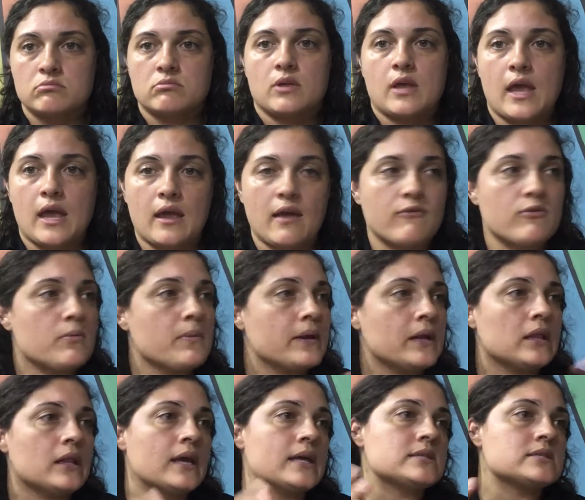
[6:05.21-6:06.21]
Okay,
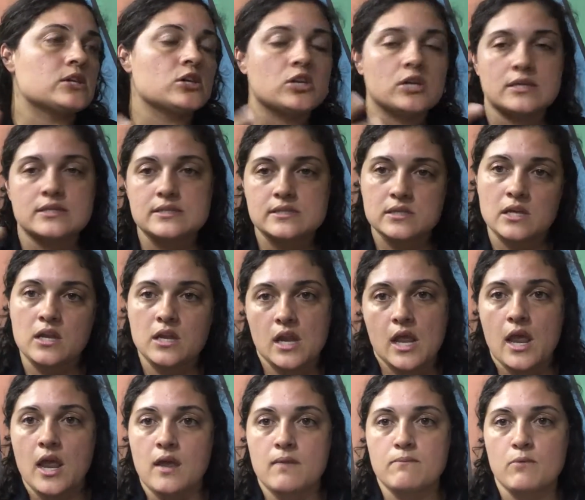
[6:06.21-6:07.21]
everybody likes a good
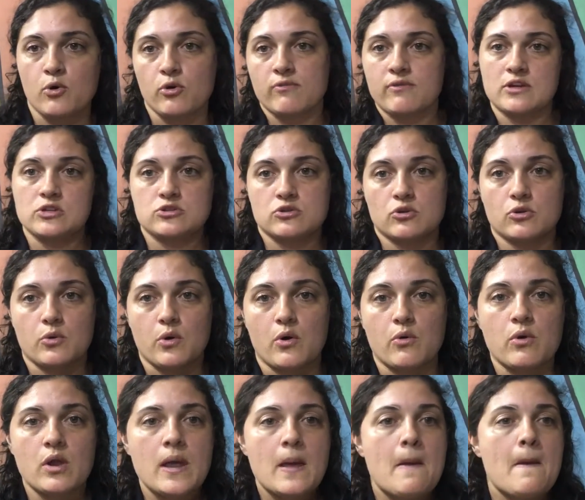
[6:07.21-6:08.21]
Sunday motivational
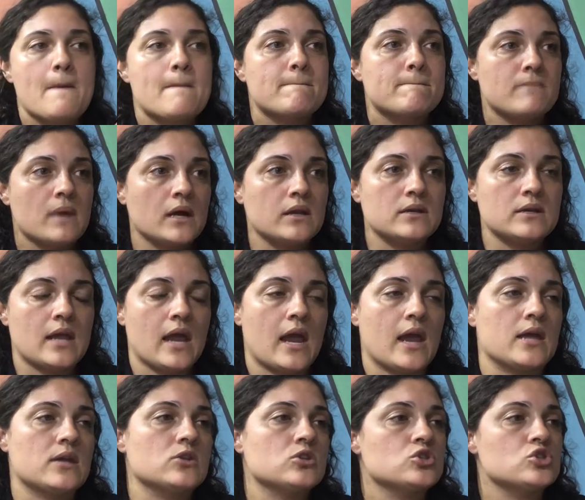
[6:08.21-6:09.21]
quote.
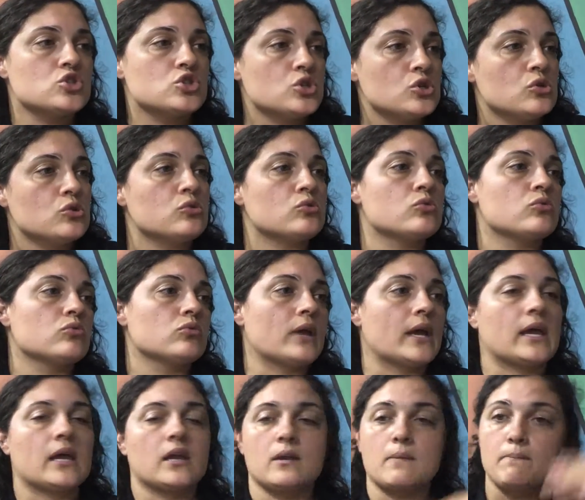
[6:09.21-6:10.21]
Monday, do
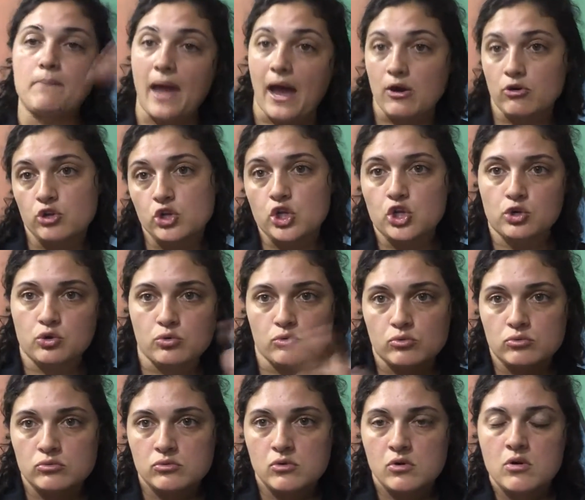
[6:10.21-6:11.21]
like an about you,
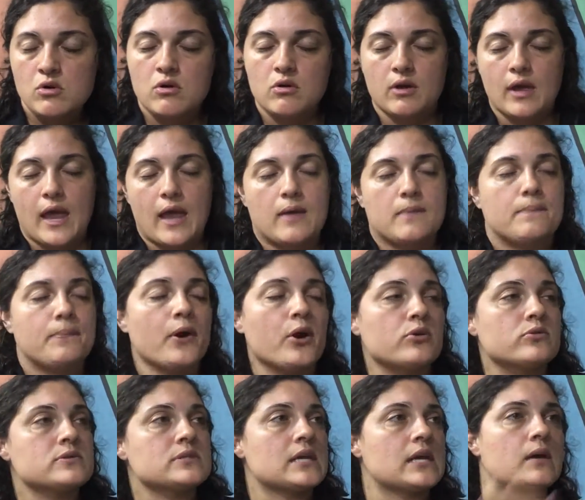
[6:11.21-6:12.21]
okay,
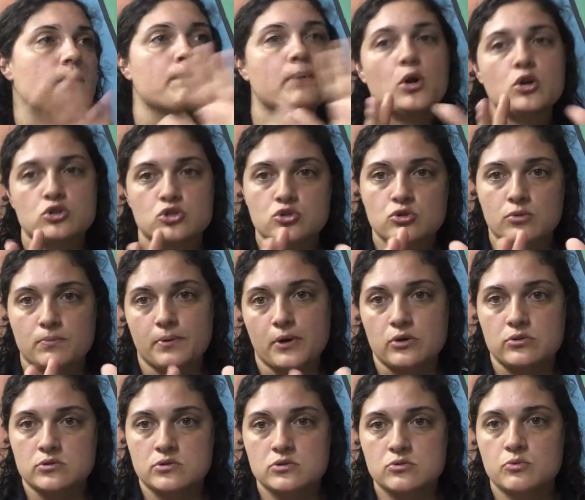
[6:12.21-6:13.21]
post, like a personal
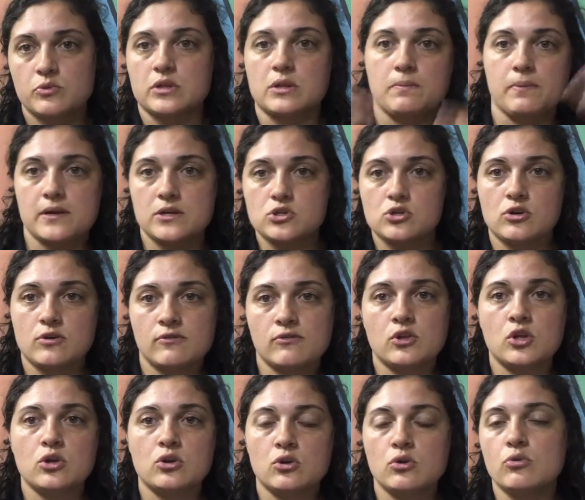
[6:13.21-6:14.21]
post with a picture
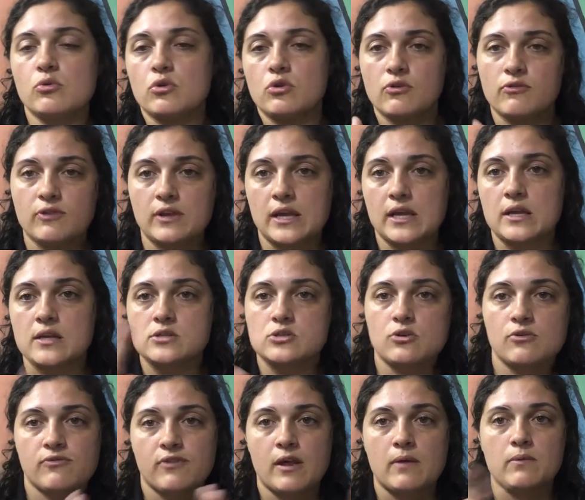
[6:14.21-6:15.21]
of you or your kids or
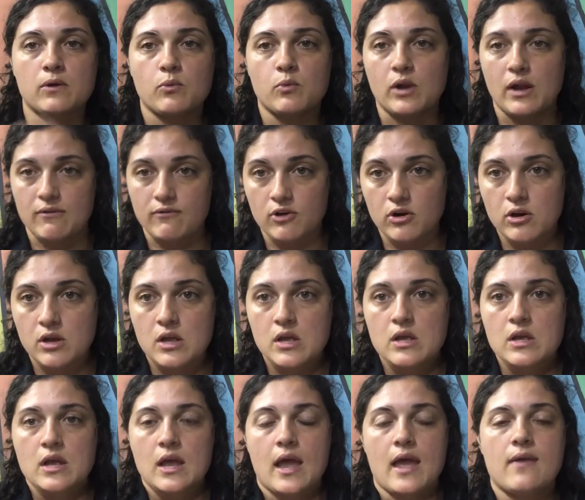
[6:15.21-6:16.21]
your family, whatever.
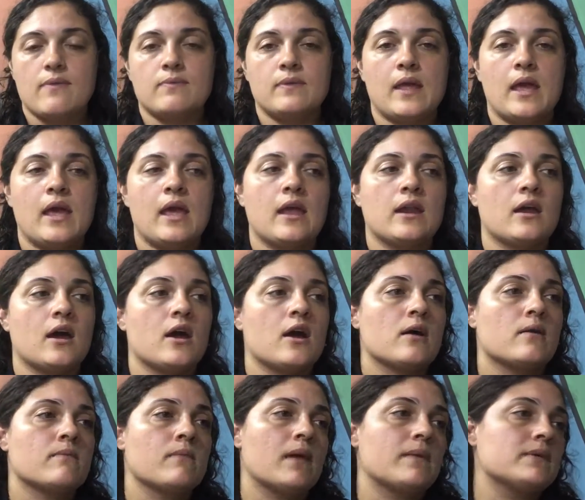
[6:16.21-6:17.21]
And then
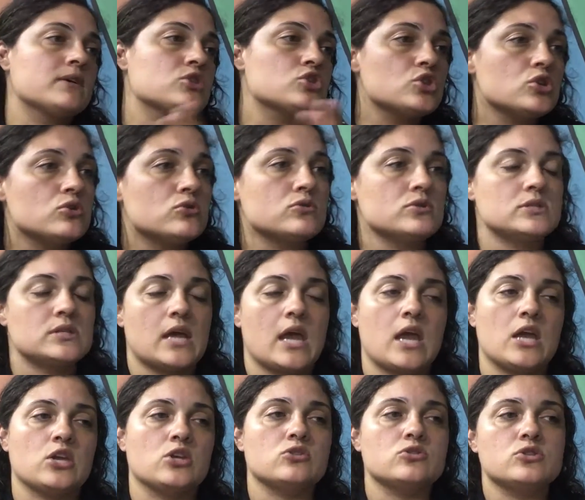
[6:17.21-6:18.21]
maybe
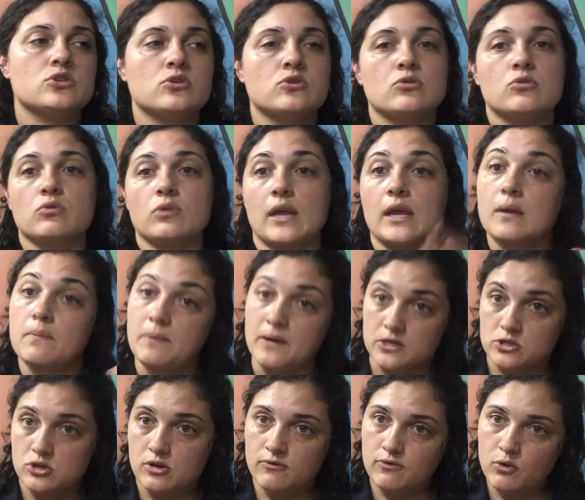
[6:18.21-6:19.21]
Tuesday, you do like a
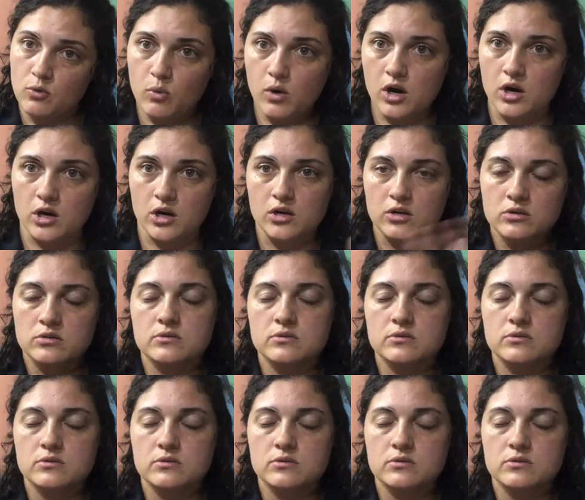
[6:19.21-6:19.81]
picture of your work.